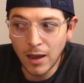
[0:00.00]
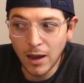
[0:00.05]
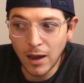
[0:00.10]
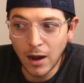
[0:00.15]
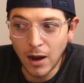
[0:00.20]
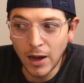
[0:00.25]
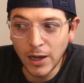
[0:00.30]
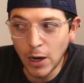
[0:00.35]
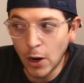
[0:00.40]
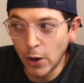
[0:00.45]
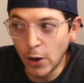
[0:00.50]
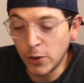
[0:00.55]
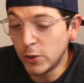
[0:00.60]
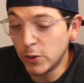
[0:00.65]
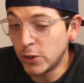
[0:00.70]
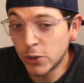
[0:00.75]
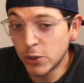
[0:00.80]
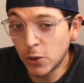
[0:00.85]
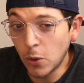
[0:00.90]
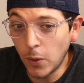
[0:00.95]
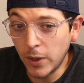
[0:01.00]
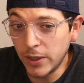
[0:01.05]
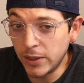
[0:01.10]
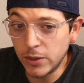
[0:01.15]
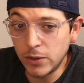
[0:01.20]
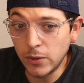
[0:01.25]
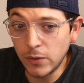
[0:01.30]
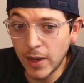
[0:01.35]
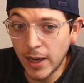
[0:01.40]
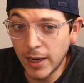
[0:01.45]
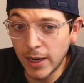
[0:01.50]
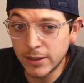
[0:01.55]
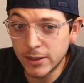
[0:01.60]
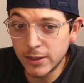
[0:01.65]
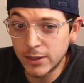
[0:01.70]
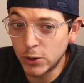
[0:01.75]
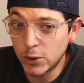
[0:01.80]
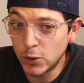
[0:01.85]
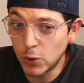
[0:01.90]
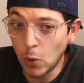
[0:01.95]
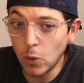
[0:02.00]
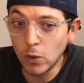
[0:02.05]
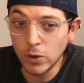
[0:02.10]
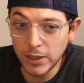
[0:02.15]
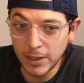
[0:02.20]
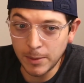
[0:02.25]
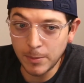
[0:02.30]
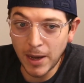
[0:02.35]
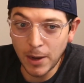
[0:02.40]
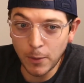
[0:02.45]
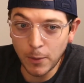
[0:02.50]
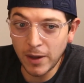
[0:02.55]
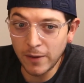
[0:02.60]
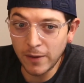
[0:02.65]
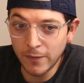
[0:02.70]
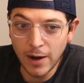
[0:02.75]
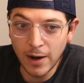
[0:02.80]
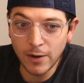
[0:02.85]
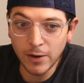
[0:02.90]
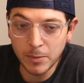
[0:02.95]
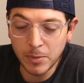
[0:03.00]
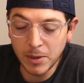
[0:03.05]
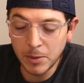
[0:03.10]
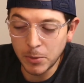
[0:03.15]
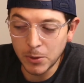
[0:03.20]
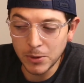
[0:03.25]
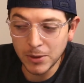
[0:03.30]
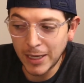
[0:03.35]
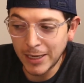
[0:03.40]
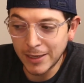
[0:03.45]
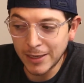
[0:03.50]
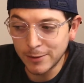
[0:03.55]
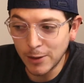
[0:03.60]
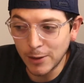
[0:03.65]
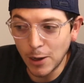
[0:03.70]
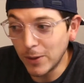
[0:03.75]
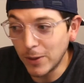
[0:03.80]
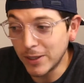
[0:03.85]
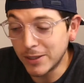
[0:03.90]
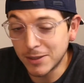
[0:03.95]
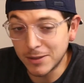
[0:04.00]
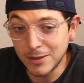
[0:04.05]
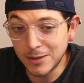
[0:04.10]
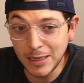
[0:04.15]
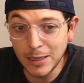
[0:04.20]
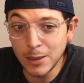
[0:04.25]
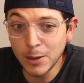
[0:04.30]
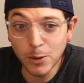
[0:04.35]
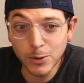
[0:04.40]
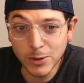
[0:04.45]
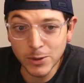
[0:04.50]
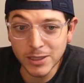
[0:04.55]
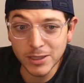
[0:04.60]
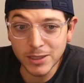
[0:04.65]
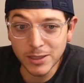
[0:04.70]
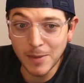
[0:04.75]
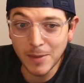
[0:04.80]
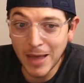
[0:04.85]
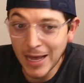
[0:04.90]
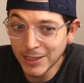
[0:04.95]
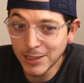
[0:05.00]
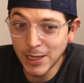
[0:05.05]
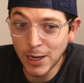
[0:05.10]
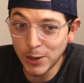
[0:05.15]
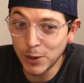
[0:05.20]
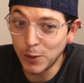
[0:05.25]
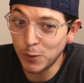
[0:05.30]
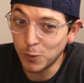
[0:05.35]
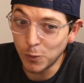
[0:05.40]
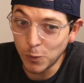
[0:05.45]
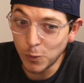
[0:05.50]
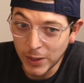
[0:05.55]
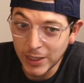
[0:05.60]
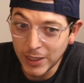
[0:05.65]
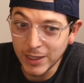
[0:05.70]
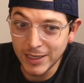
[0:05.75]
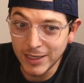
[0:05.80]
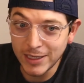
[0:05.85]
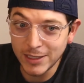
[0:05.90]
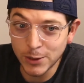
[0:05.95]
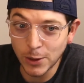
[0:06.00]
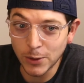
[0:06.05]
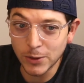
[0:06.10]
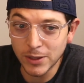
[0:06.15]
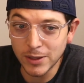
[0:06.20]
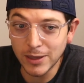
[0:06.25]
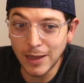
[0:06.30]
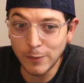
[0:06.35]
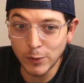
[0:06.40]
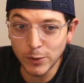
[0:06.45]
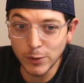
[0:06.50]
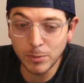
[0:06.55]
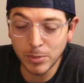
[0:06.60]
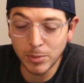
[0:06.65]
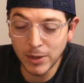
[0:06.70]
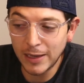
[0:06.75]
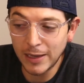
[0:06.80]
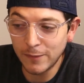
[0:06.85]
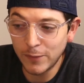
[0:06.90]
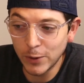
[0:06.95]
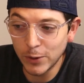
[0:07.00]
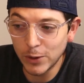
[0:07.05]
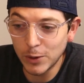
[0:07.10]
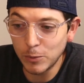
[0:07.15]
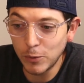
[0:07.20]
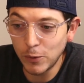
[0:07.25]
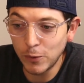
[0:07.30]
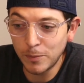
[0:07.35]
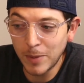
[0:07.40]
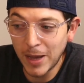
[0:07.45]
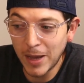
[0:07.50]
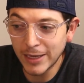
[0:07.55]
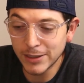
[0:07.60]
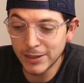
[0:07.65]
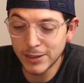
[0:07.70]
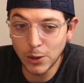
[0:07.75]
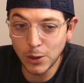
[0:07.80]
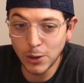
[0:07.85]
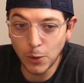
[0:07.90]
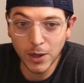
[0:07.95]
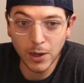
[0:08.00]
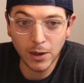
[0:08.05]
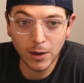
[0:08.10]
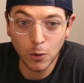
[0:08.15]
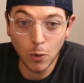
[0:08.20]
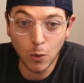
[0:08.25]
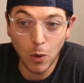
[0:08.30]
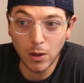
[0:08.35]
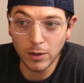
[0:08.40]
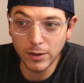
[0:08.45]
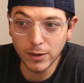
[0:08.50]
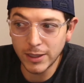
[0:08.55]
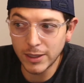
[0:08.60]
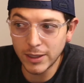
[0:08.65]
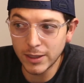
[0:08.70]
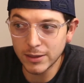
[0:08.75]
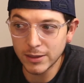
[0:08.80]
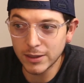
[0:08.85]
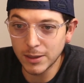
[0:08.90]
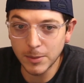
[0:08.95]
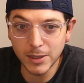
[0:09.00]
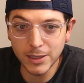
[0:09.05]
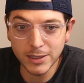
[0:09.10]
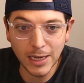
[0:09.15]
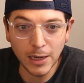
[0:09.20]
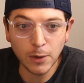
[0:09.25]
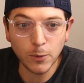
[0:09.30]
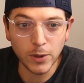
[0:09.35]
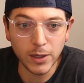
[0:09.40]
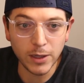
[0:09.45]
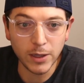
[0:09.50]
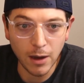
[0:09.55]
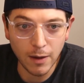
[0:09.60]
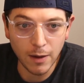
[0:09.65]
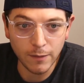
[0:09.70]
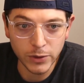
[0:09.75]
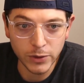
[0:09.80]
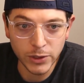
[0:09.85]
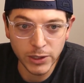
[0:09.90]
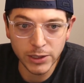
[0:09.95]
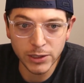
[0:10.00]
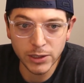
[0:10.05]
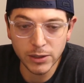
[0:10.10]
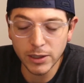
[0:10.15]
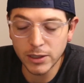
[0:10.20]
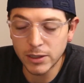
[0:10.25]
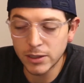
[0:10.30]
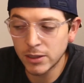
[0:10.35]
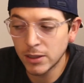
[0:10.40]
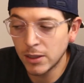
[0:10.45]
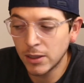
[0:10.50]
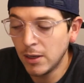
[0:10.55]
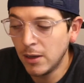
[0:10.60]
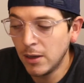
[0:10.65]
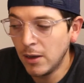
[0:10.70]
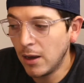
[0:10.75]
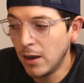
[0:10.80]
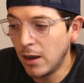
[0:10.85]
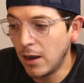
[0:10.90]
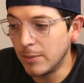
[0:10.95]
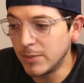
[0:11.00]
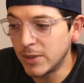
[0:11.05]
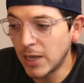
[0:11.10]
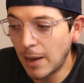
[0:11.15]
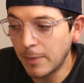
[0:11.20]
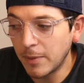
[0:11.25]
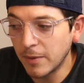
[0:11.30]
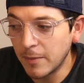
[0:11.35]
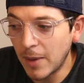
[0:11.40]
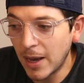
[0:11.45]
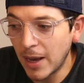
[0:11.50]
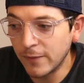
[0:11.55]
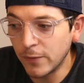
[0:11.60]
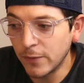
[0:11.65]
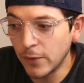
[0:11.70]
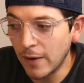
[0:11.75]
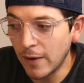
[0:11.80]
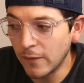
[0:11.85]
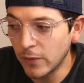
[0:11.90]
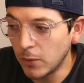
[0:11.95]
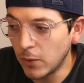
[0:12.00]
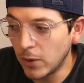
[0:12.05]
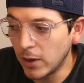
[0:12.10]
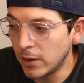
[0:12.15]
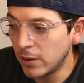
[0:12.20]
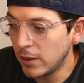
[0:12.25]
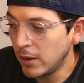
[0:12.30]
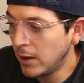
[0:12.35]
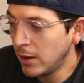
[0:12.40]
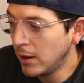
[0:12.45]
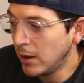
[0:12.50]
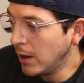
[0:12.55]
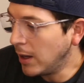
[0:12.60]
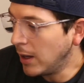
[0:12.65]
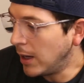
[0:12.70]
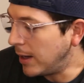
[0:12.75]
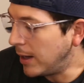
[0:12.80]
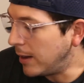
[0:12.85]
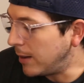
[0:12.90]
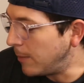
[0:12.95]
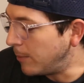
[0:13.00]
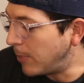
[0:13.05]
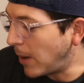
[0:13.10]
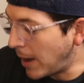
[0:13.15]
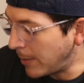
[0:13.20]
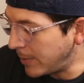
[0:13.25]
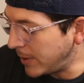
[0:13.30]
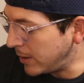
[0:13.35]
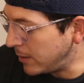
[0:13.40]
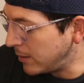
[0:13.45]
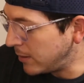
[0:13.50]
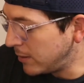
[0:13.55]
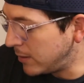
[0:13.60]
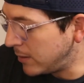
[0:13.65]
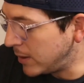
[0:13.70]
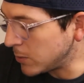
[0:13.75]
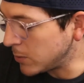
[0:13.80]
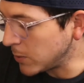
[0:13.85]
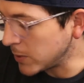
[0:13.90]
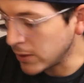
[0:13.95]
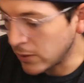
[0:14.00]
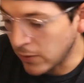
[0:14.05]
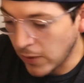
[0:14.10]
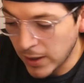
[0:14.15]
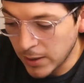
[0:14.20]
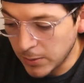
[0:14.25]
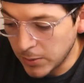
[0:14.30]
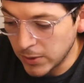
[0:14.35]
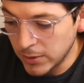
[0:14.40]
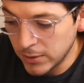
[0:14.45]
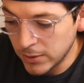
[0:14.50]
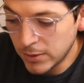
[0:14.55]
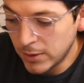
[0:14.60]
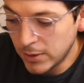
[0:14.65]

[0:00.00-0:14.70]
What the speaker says: are you just going to do that solely by way of hiring people? Like, no, it's ecosystem. That's how you really start to level the playing field and move past, equality into some of this equity conversation that's top of mind for everyone. Bobby, this was incredible.